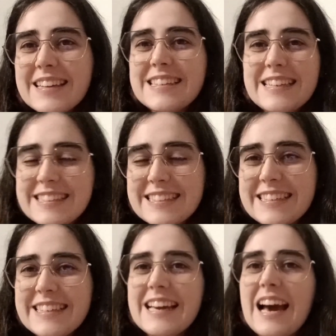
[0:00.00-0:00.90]
in
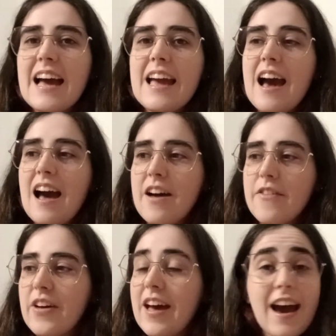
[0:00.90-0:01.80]
Italy. I have
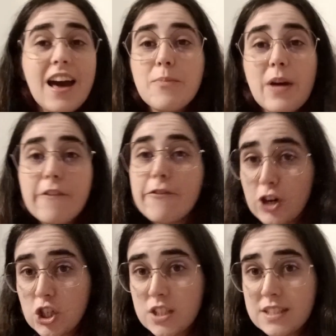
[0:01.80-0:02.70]
had my
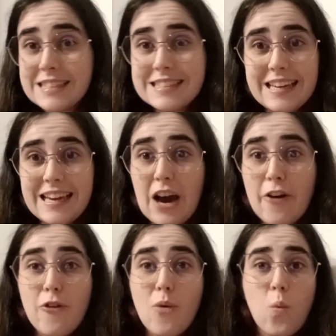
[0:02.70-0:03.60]
first day
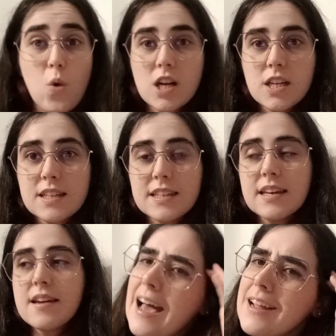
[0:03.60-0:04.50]
of work.
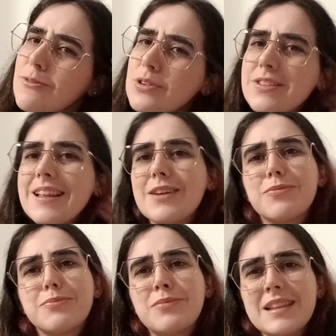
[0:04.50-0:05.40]
I was like
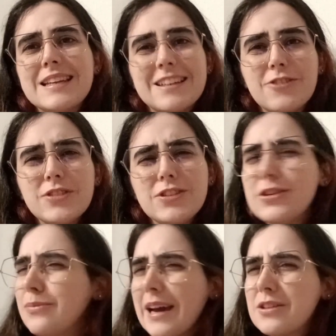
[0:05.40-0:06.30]
really nervous to
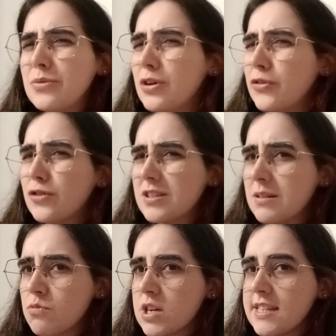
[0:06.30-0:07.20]
go back to work for
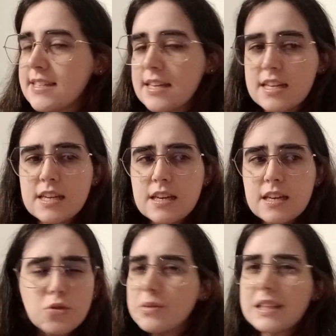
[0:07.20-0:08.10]
some reason.
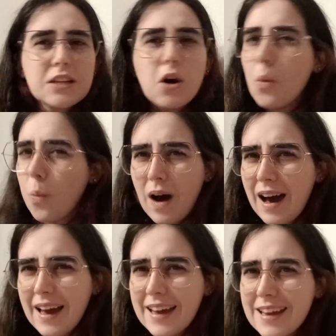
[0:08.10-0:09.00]
Don't really know
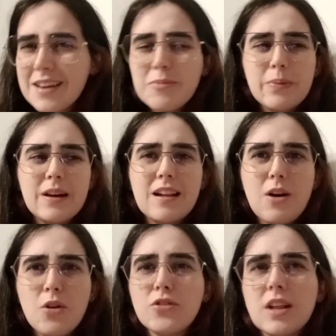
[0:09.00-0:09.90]
why, but
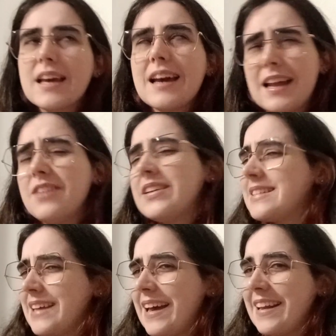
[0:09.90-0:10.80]
also like kind of
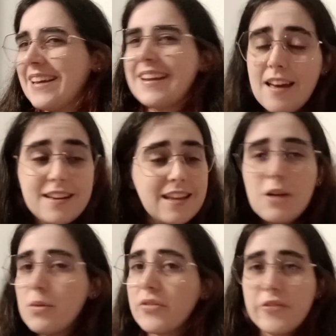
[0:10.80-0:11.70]
excited. And
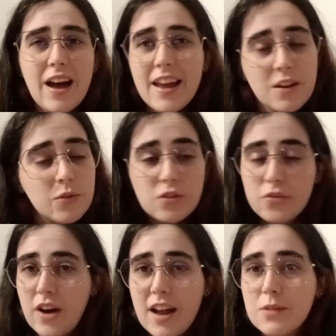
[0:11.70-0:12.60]
yeah, it was fun. It was
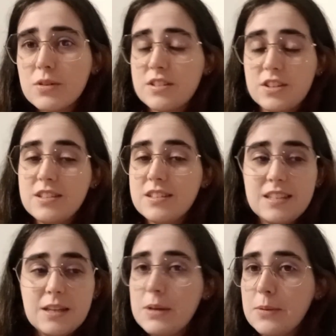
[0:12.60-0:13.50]
fun. It was good to
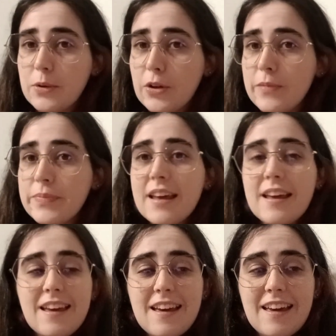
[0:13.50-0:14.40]
see people.
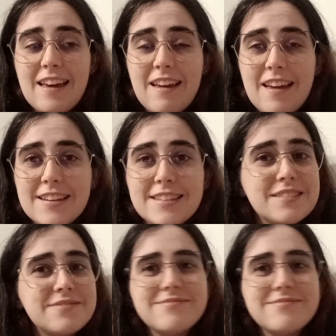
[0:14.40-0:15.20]
And